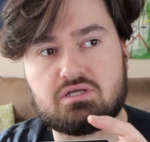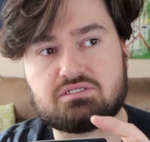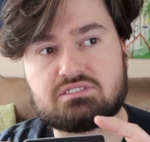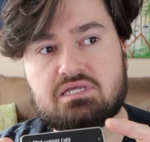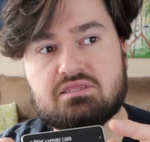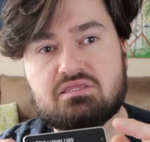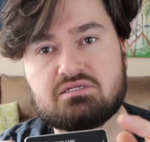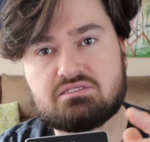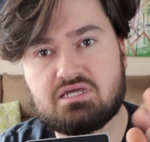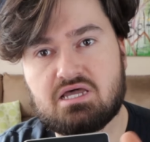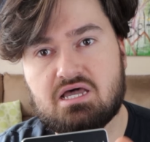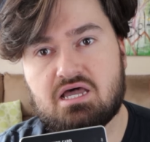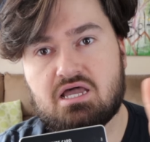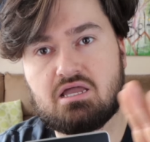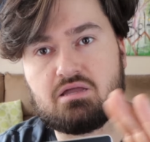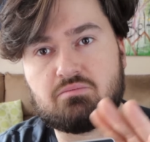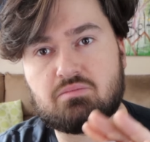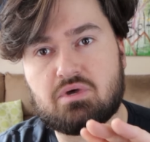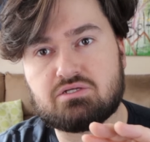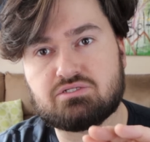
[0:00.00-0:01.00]
at the
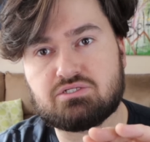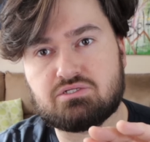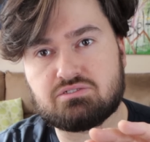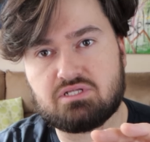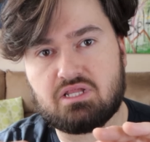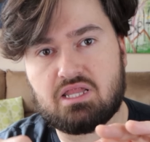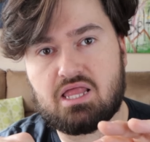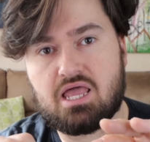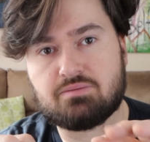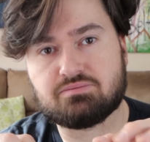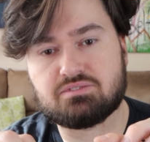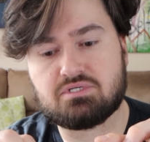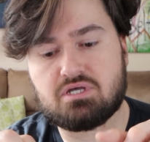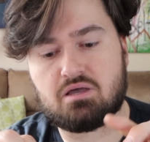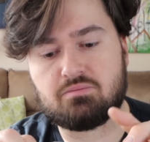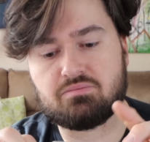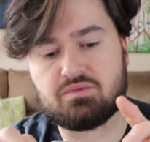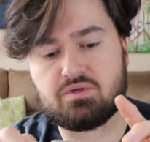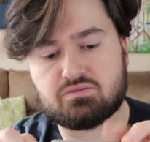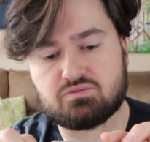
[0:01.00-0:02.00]
time I was using a
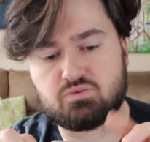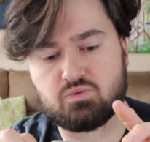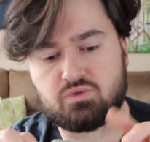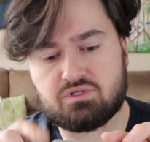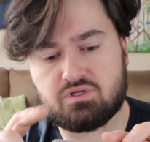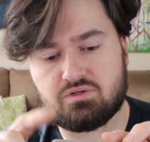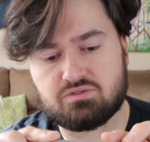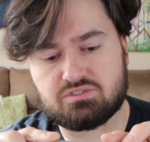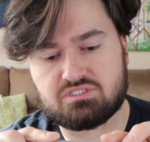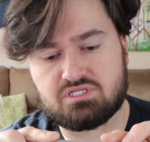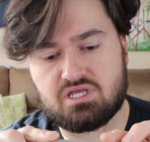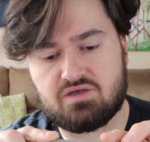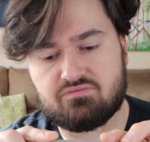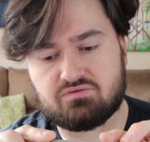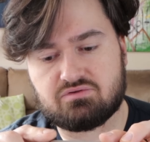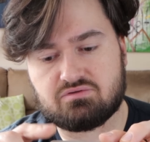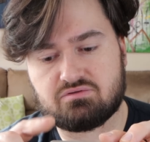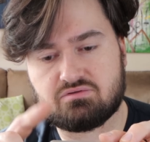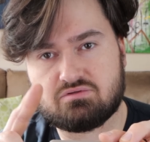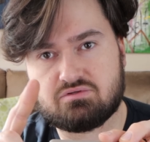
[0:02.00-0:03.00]
laptop that was Windows
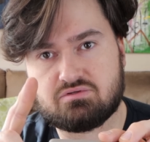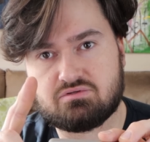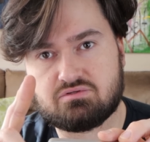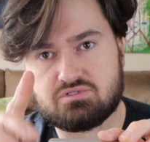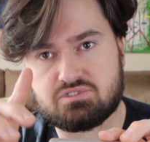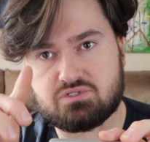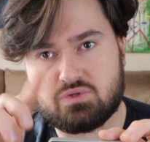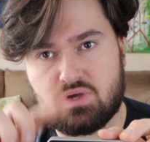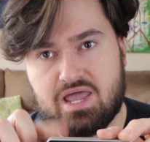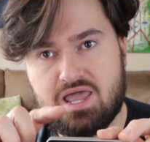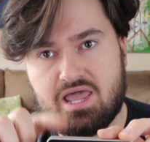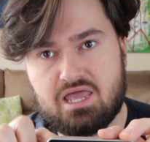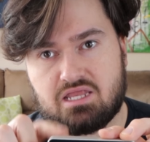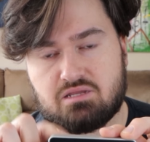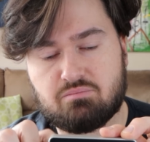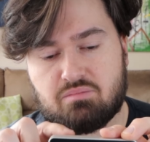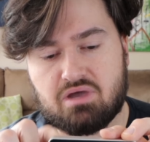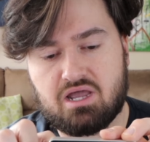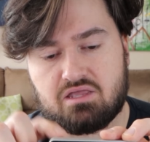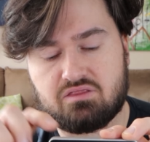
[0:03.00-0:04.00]
7, so I had
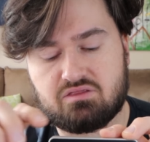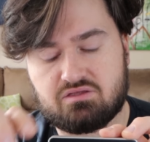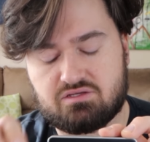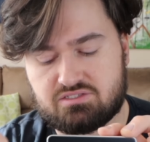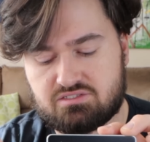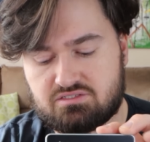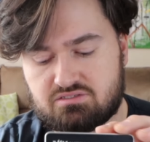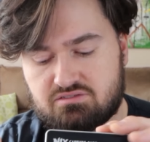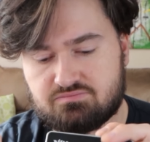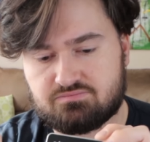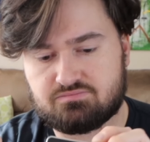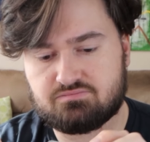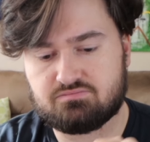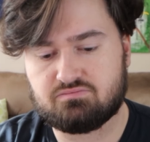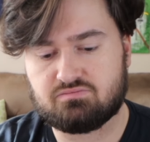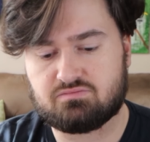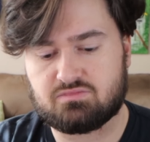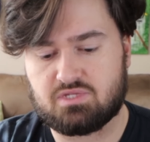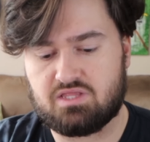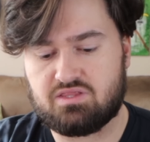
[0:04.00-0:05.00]
to buy this.
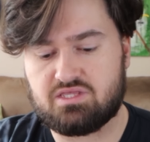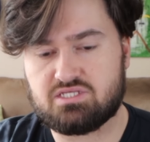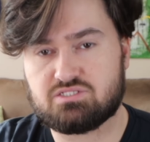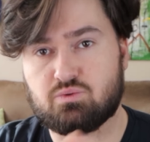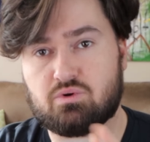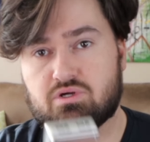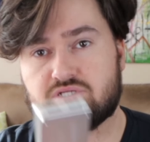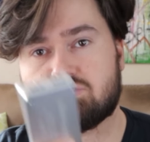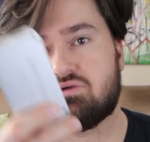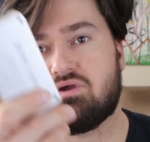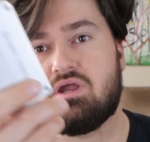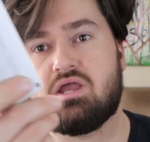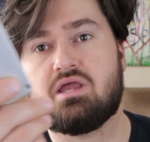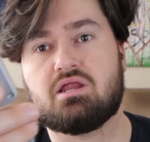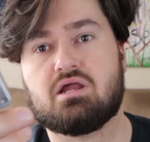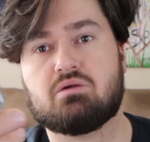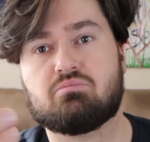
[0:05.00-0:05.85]
And this works great. And